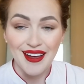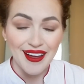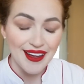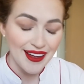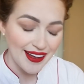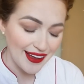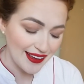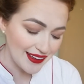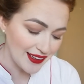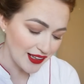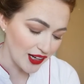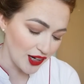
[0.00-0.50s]

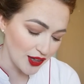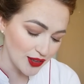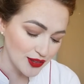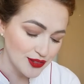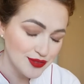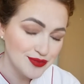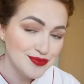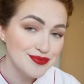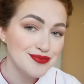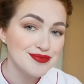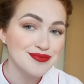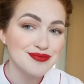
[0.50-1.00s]
Hello.
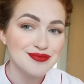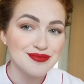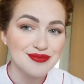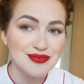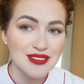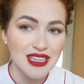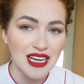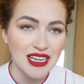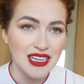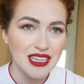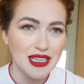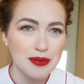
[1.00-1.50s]

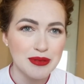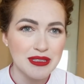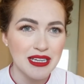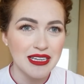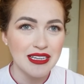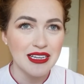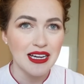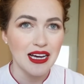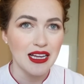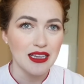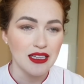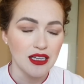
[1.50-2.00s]
I keep
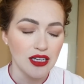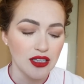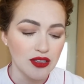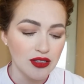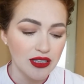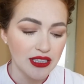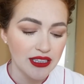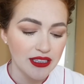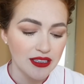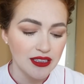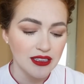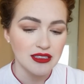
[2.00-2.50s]
saying hello
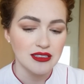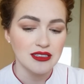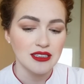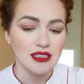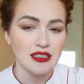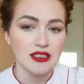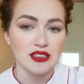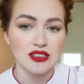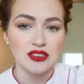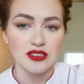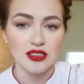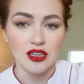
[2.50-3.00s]
like it's
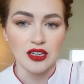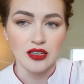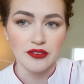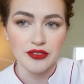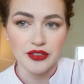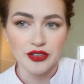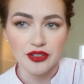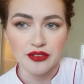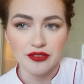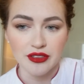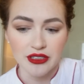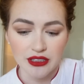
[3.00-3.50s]
like the start of a
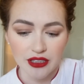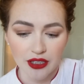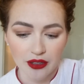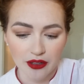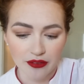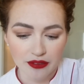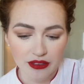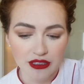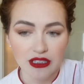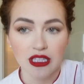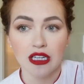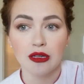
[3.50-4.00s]
new video
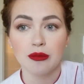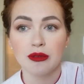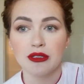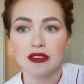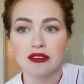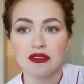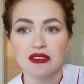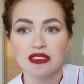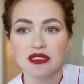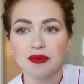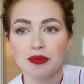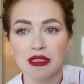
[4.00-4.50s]
every time I
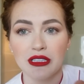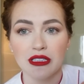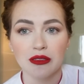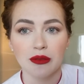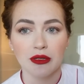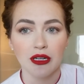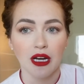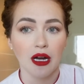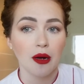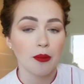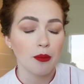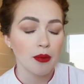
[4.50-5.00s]
speak to
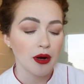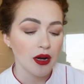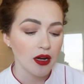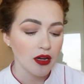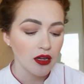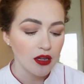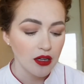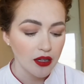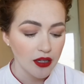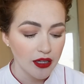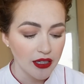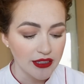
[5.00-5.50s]
a camera.
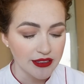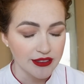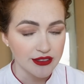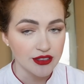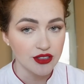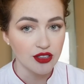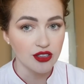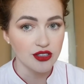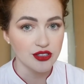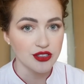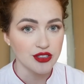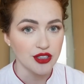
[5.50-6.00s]
It's
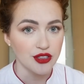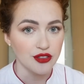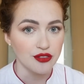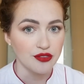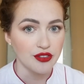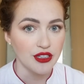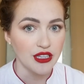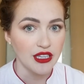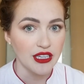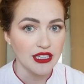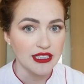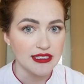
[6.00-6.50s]
not
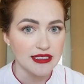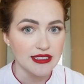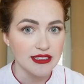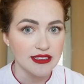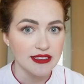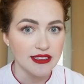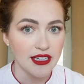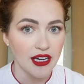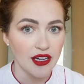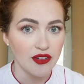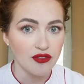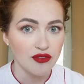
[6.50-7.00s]
Sophie, it's the
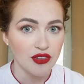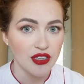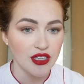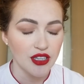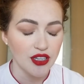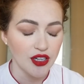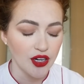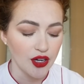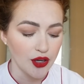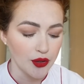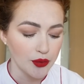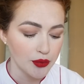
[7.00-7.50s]
same
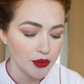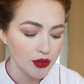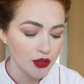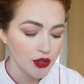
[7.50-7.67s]
video.